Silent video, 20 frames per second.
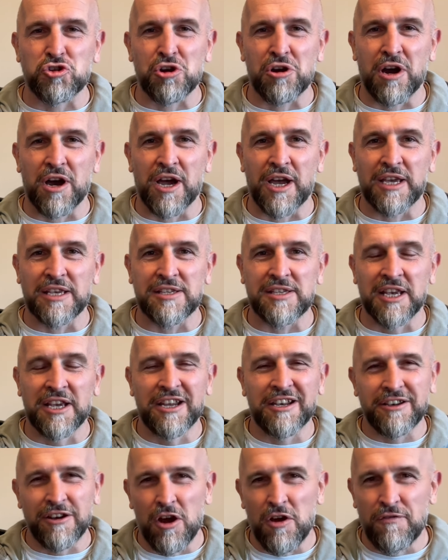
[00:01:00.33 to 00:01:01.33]
tries,
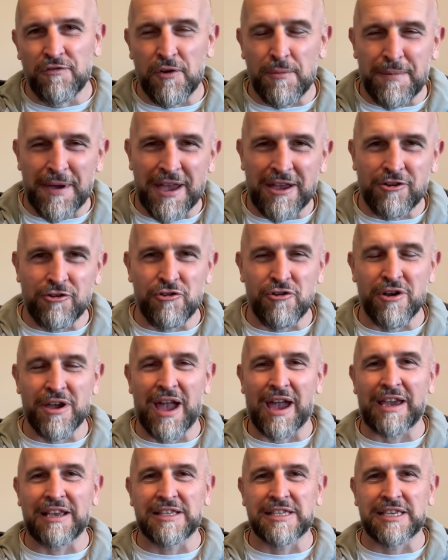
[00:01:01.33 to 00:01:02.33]
known for being
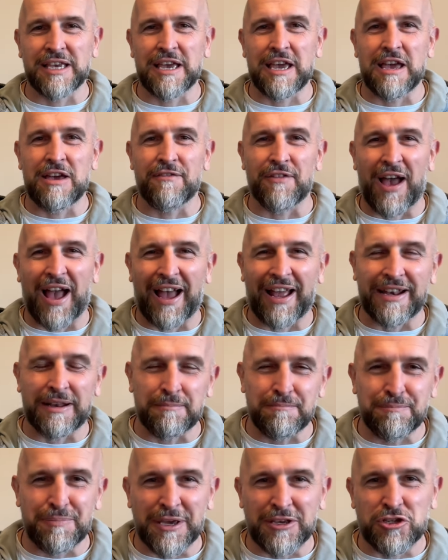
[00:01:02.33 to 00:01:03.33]
creative and
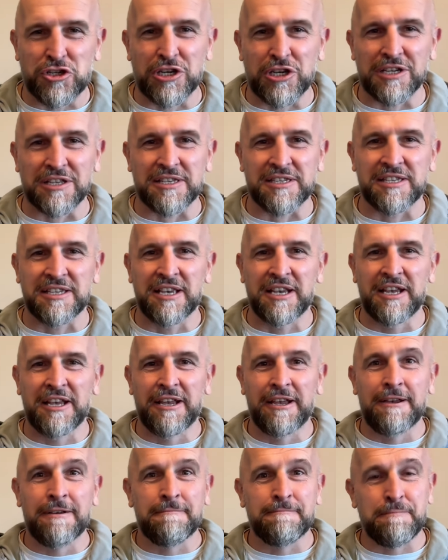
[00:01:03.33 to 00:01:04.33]
ambitious.
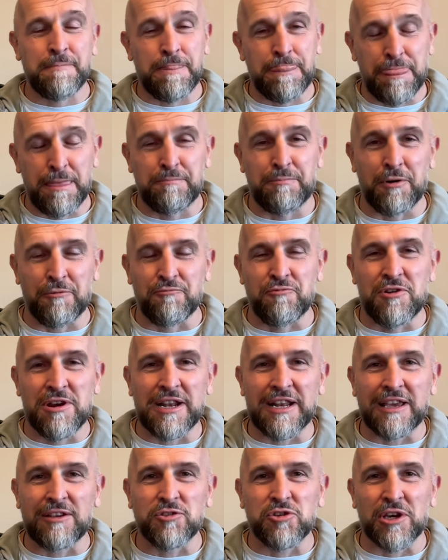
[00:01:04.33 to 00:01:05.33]
But
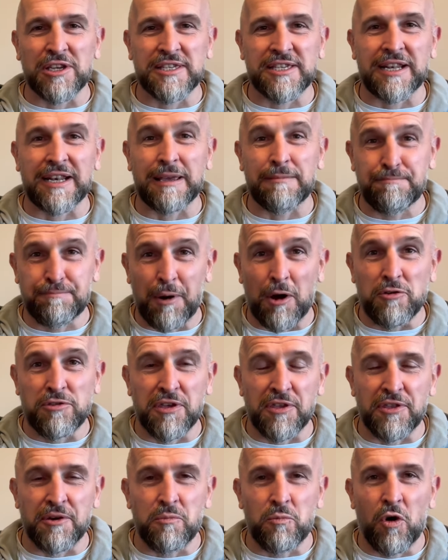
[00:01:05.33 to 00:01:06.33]
really interestingly, both
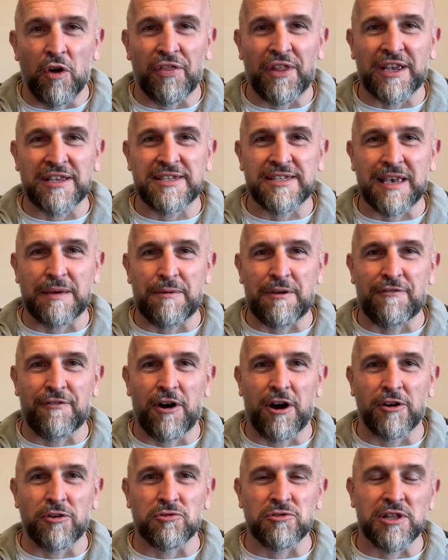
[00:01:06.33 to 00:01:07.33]
of them won their
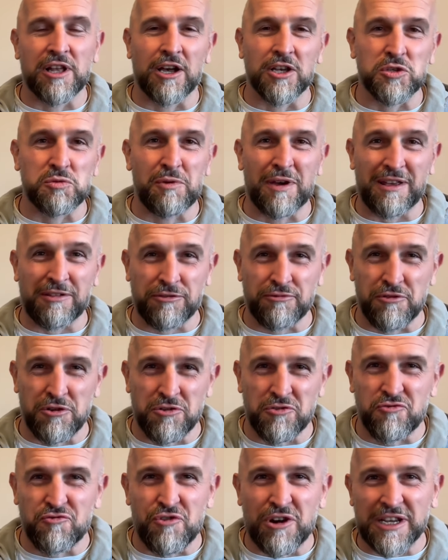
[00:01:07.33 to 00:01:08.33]
semi-finals last week
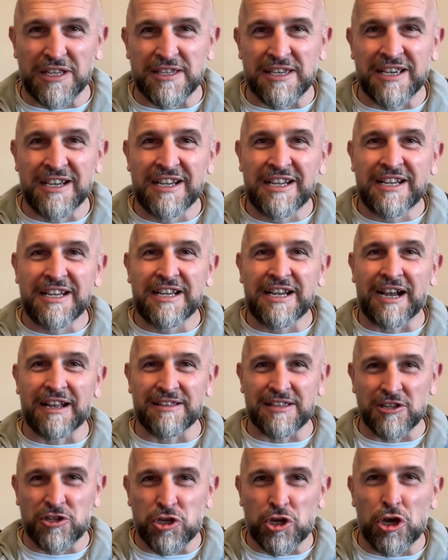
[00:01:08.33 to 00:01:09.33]
through grit
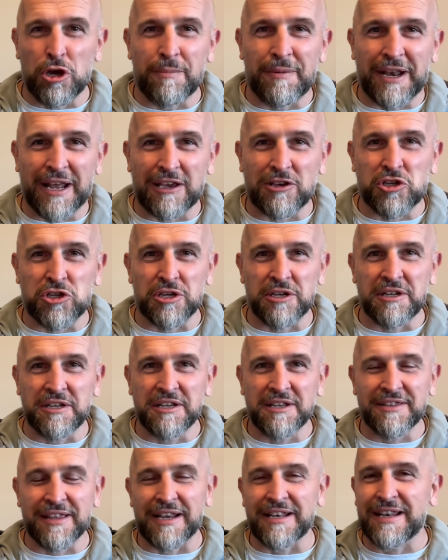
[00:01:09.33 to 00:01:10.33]
and
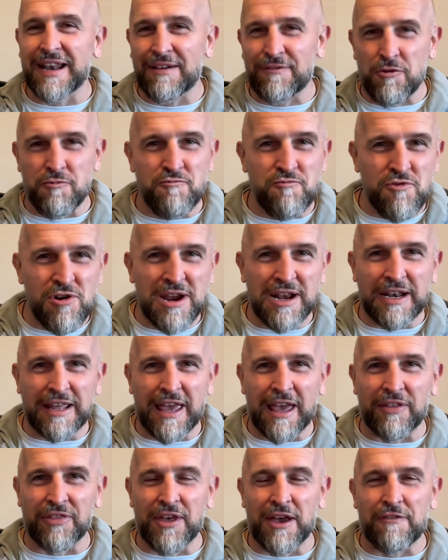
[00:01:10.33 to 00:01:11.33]
determination. They never
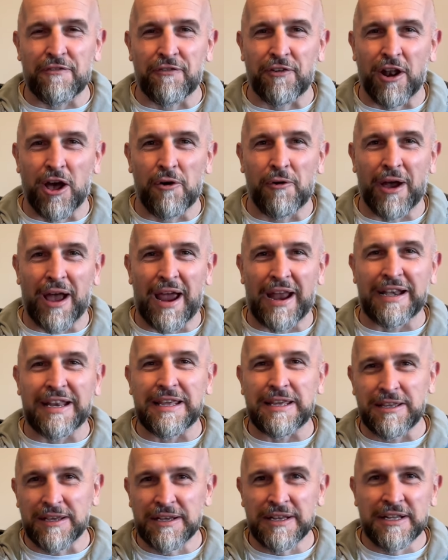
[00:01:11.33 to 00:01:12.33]
really hit their flow at
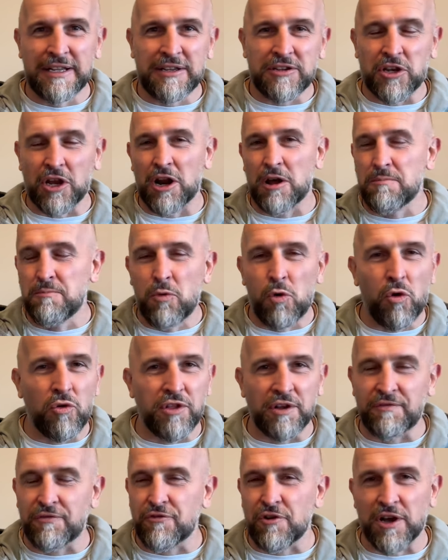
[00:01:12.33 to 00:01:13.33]
any, you know, more
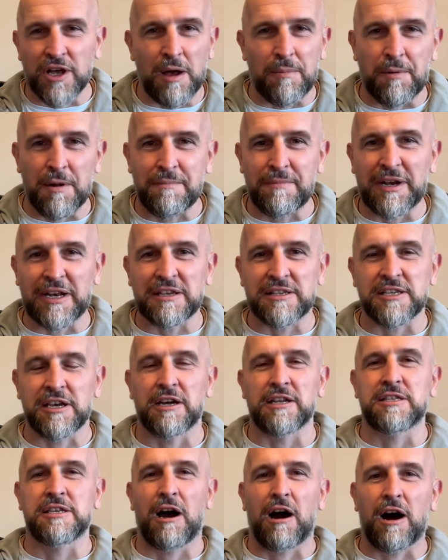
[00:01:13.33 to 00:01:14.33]
than for a couple of minutes
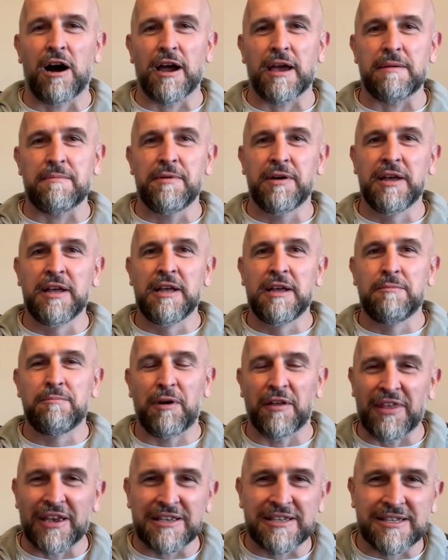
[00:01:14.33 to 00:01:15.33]
at a time,
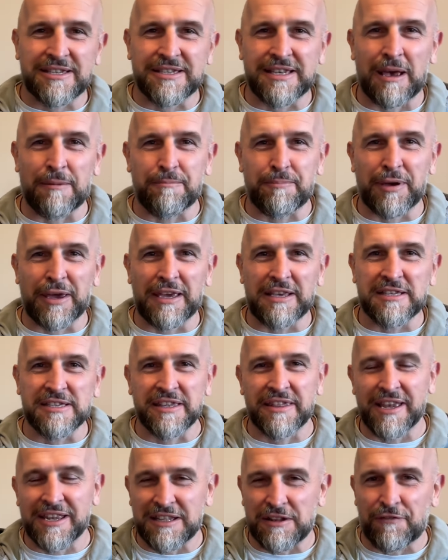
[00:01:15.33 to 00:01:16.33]
but their set piece
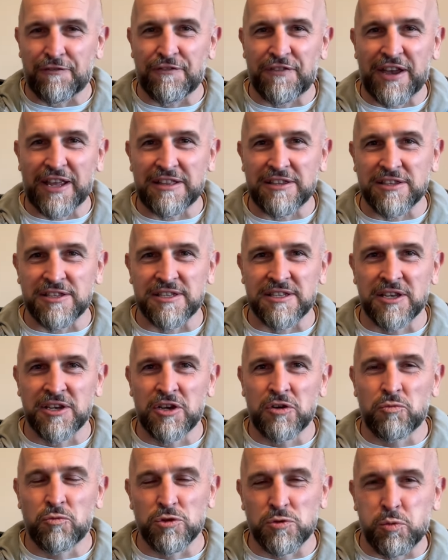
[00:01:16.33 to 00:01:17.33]
and their defence
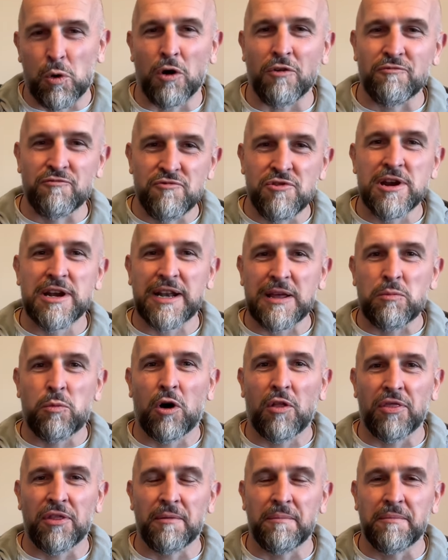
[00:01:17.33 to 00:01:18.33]
was what really
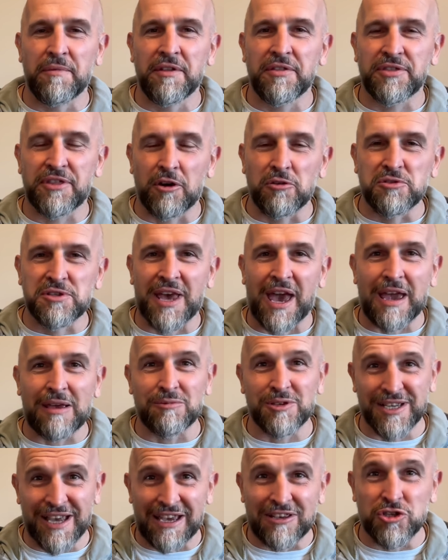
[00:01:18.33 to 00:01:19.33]
won them those
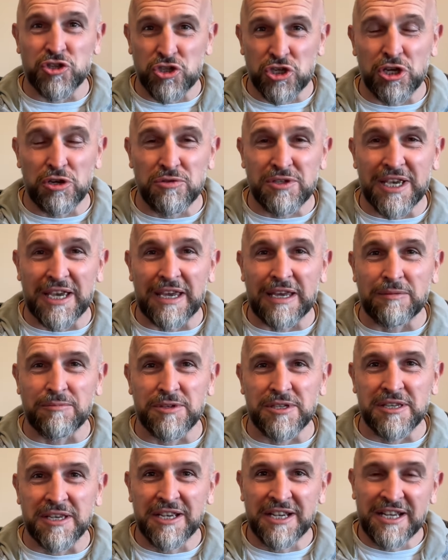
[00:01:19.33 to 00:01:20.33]
games against two
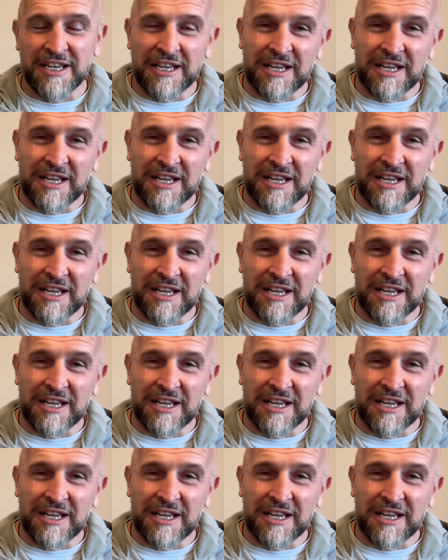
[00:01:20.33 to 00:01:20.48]
teams,